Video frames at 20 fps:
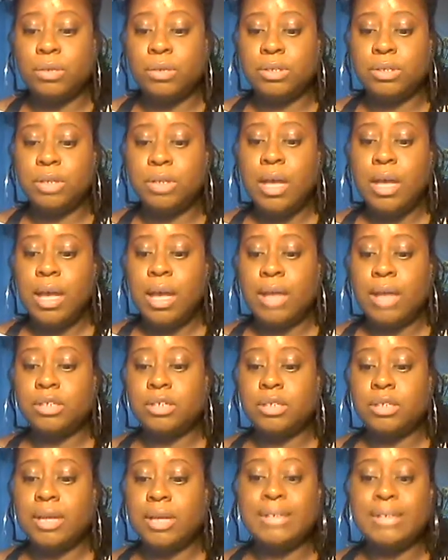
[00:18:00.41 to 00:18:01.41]
It's
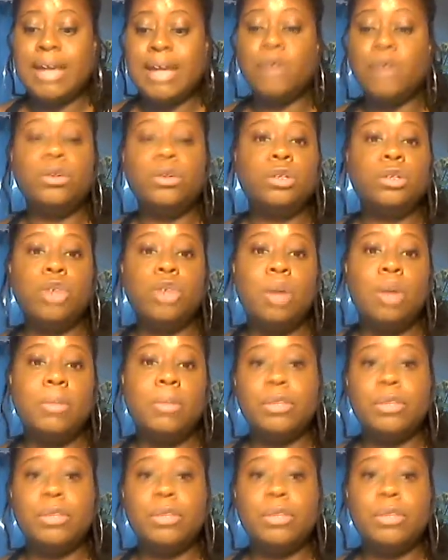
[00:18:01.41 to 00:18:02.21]
how you determine the